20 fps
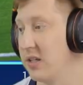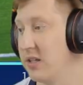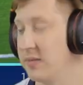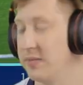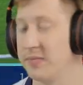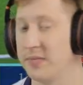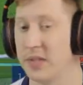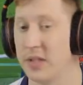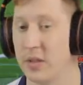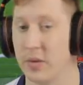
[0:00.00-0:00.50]
isn't it?
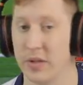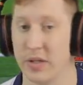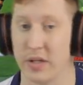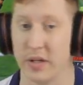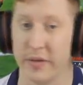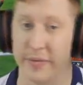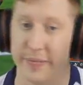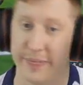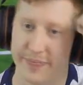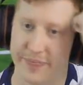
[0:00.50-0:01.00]
There we
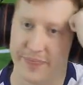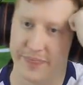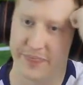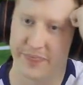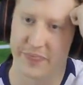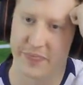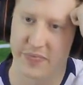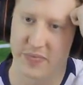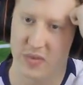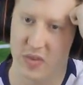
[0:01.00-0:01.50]
go.
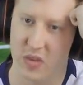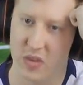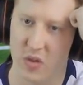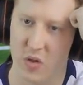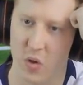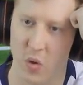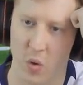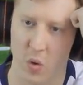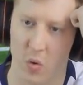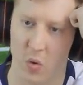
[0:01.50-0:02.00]

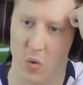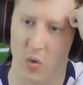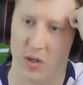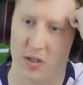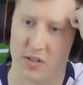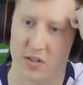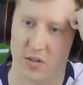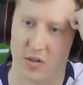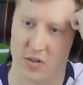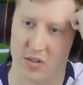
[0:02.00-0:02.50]
Oh,
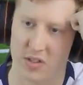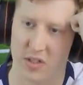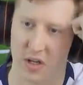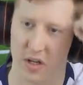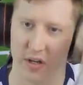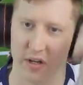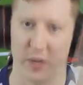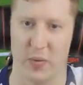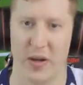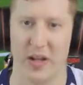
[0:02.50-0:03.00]
that's not
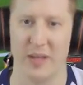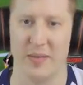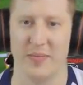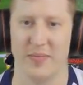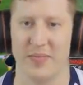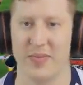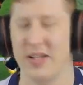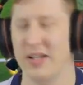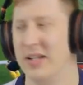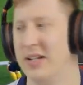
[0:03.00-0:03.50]
started well.
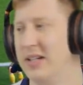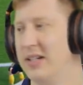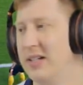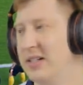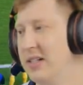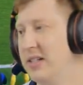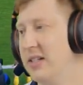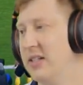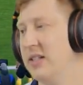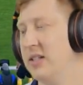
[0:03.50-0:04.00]

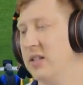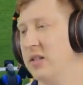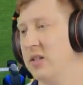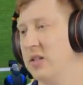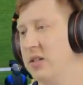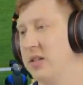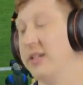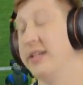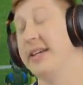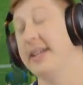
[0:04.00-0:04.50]

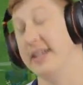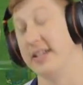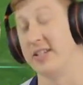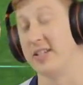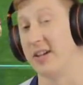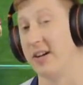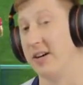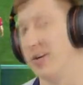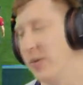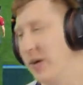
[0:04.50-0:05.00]
They nearly
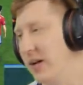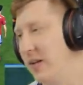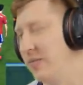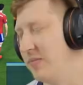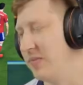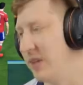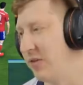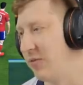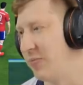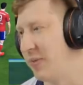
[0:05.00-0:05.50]
started
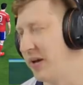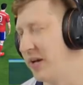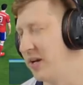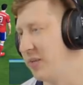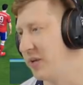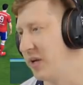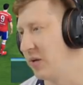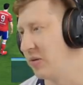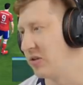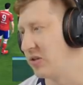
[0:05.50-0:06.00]
well. If Bale
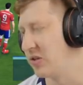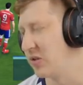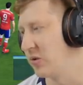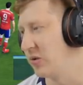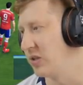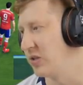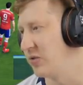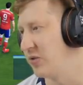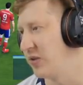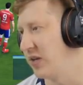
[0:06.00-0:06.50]
had been able to
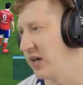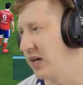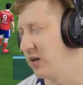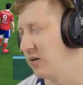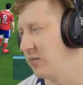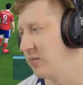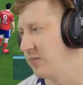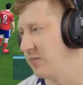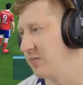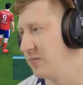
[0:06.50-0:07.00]
sort his feet
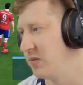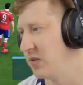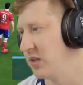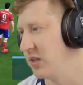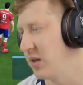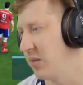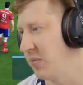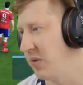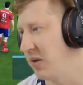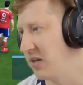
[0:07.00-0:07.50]
out
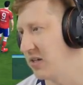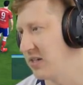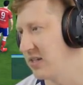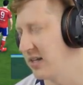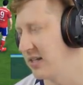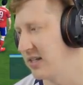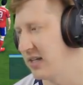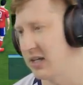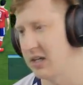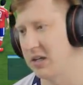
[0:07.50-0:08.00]
and get past
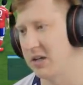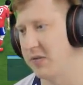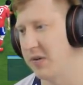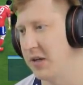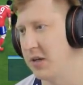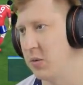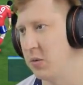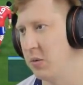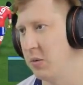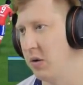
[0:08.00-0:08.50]
that second
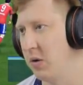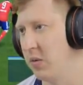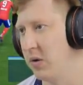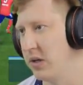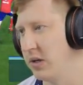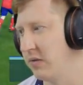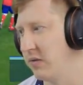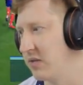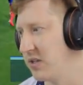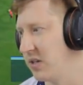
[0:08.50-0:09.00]
defender, we might
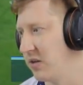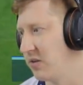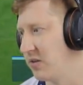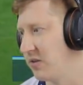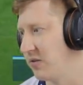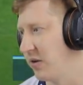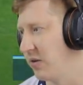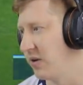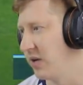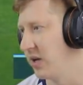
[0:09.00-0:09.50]
well have given
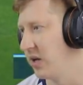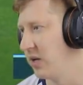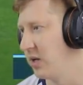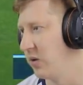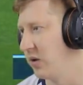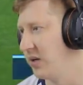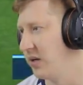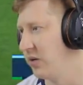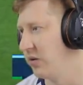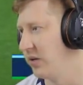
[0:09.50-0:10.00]
ourselves a very early
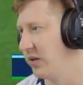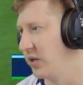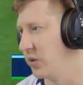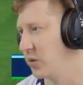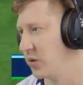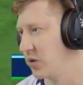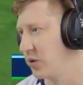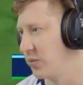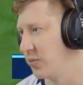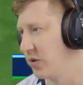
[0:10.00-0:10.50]
1-0
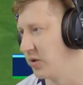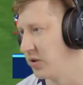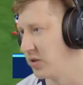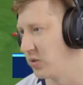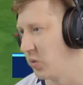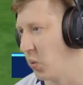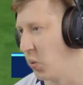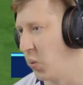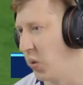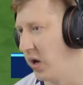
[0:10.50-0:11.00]
lead, which would put
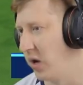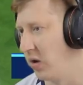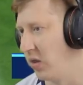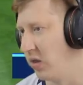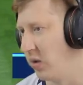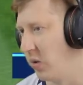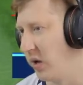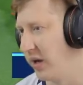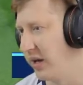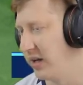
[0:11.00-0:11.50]
us well
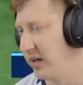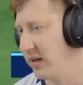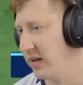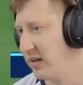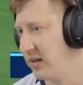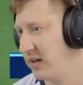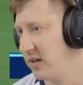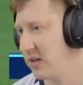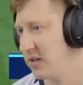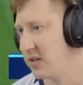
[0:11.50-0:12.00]
on the way
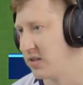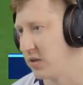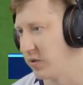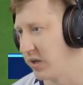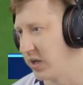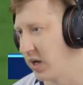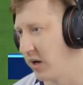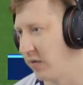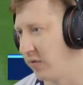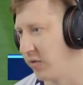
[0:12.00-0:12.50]
to
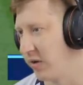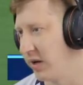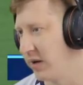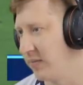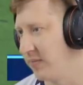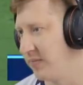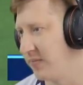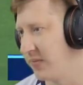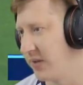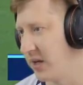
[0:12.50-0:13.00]

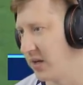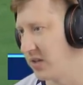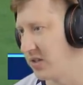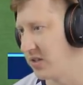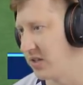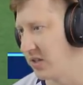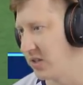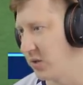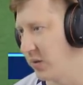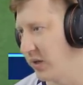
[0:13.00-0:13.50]
recovering our
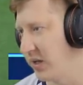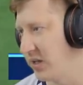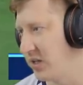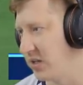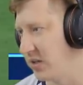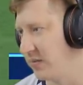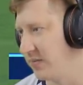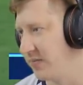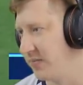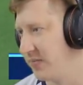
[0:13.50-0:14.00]

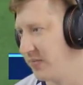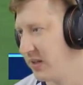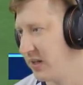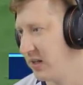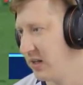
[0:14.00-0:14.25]
situation.